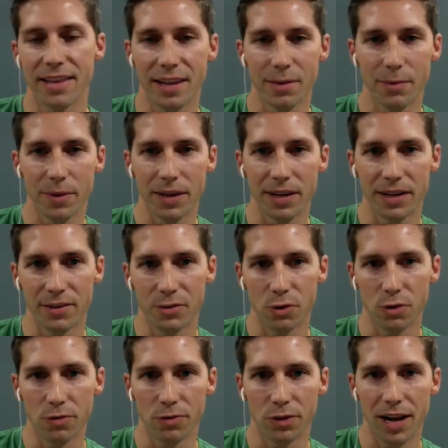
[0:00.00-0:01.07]
then we
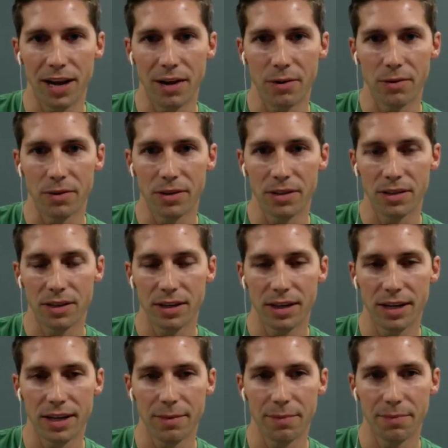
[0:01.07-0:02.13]
drove around
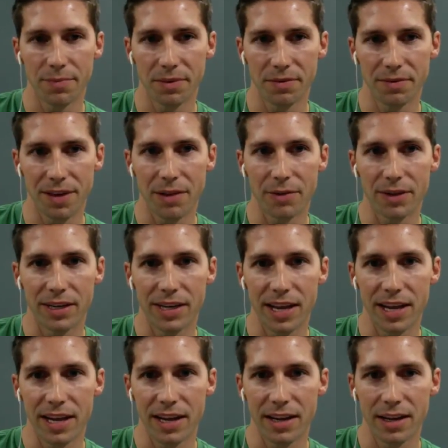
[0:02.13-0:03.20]
the following
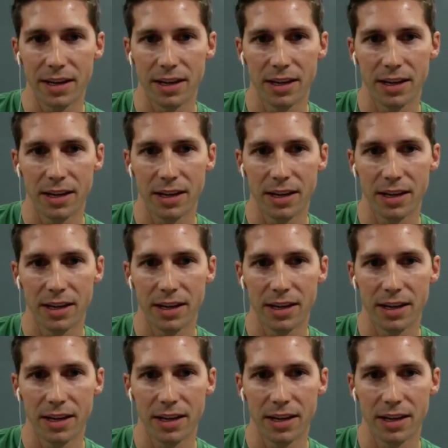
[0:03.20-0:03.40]
day